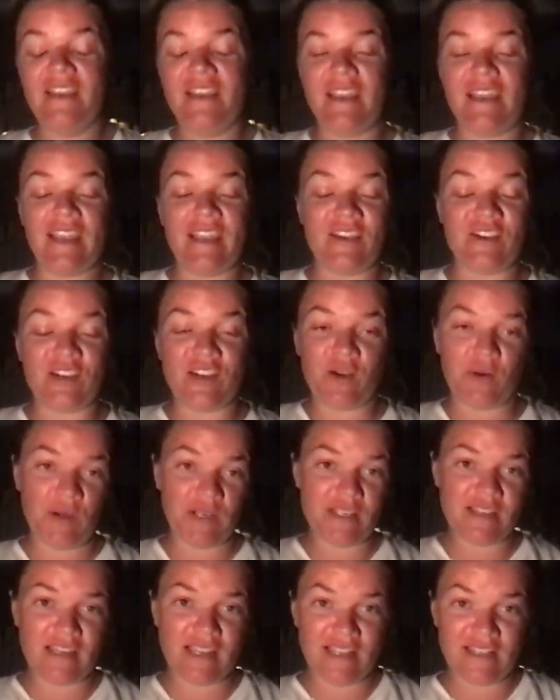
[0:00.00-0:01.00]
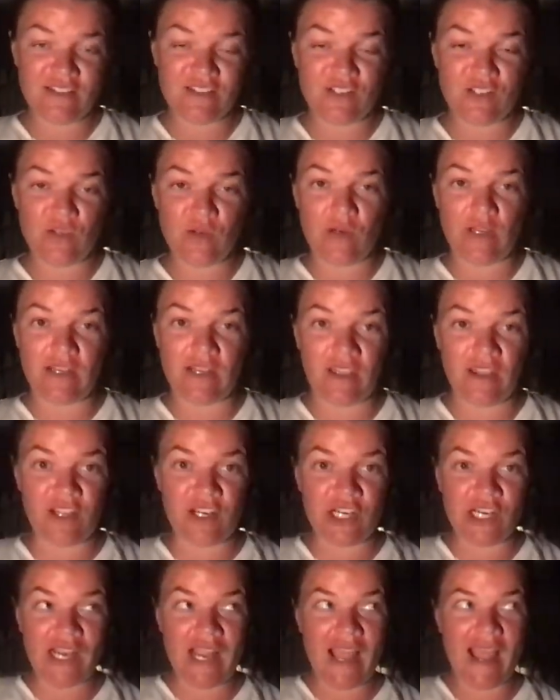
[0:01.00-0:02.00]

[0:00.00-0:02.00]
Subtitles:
and you're going to get to do another